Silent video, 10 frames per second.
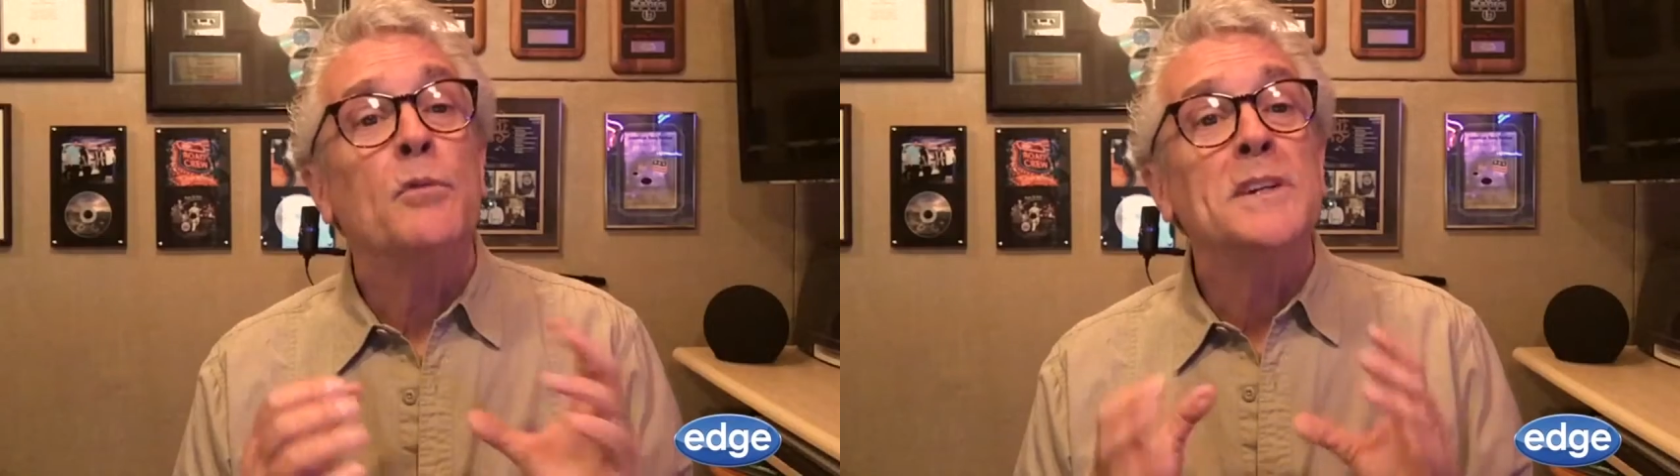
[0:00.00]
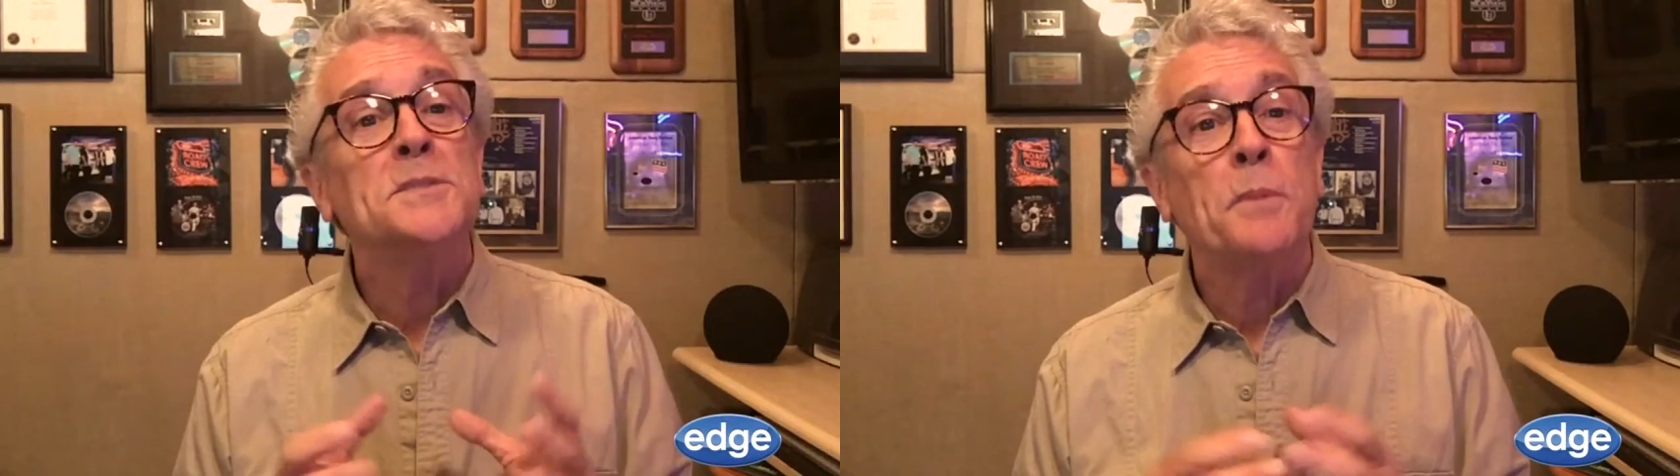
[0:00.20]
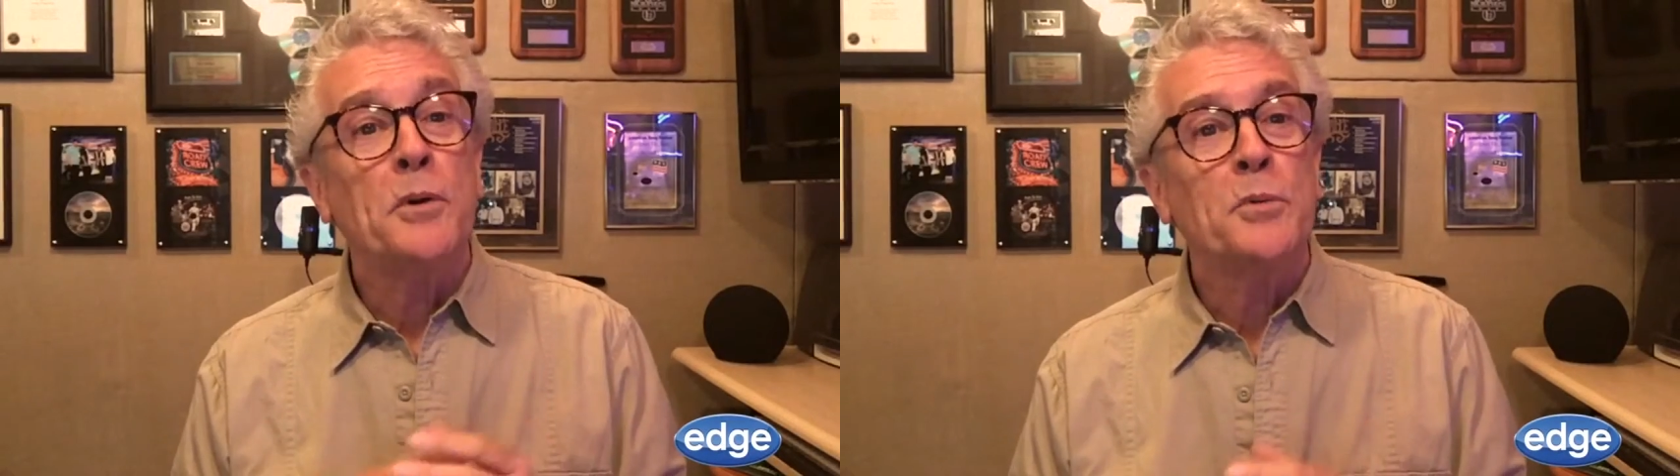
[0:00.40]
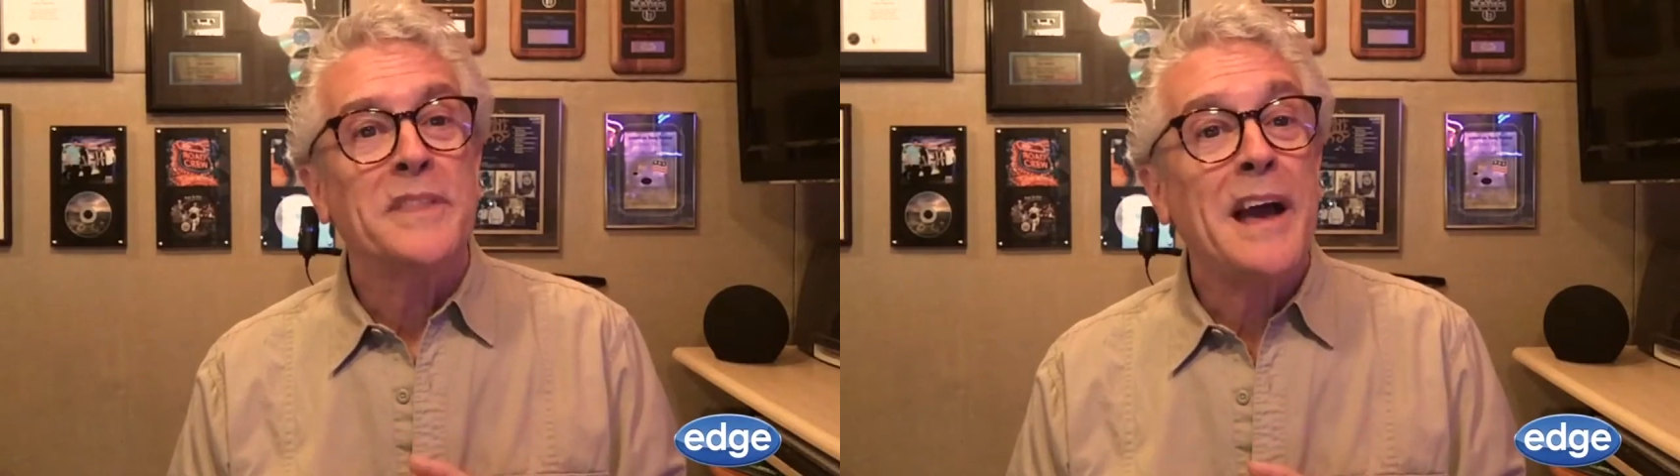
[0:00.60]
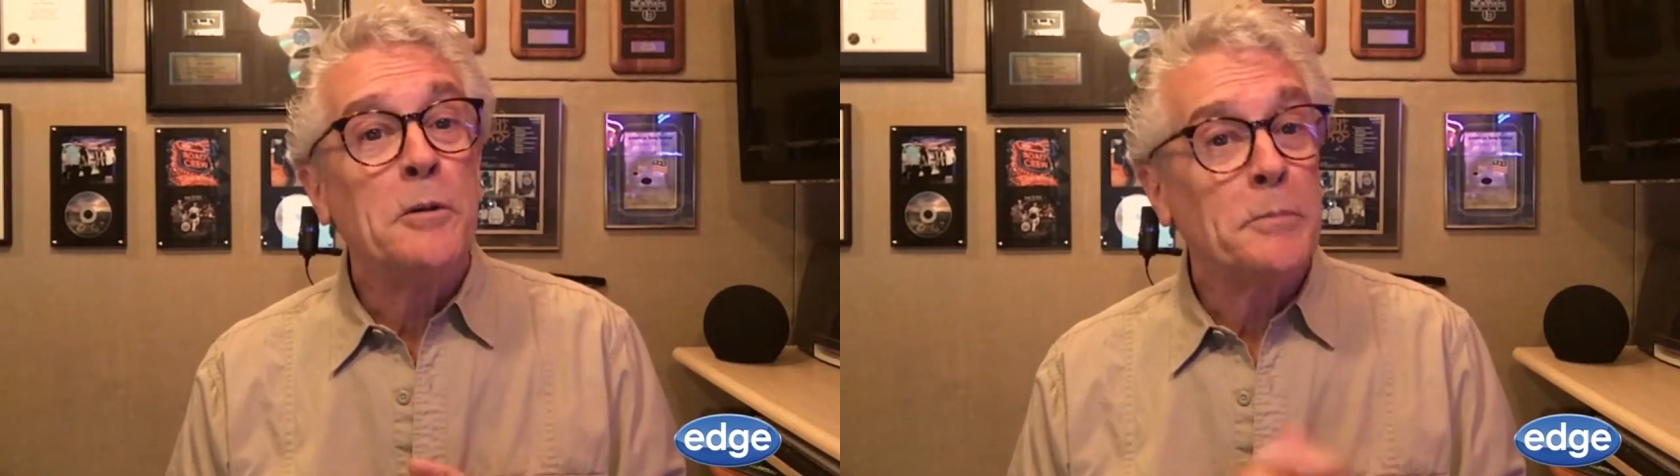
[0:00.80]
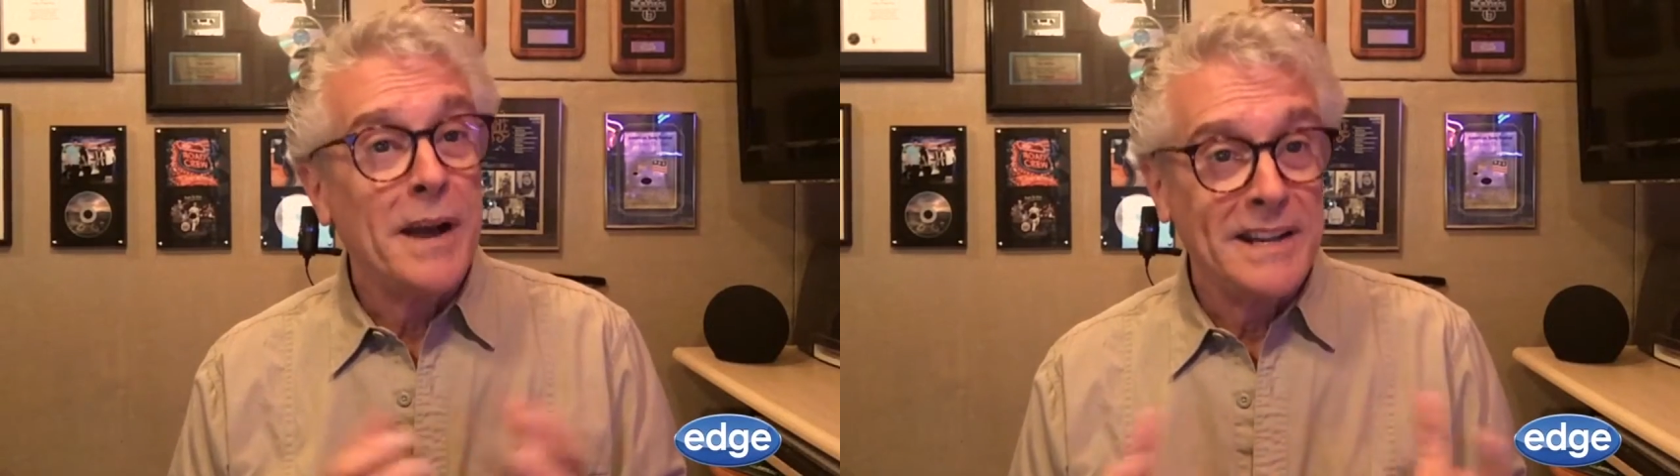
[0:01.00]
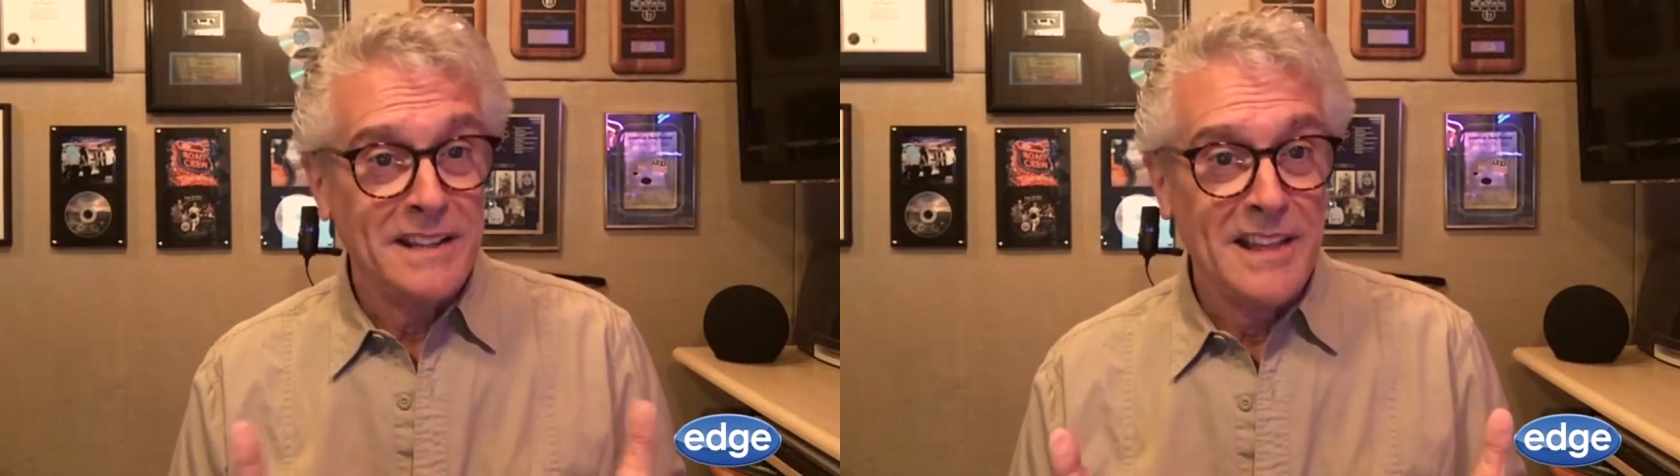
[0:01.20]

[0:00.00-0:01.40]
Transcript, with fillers: we spoke without body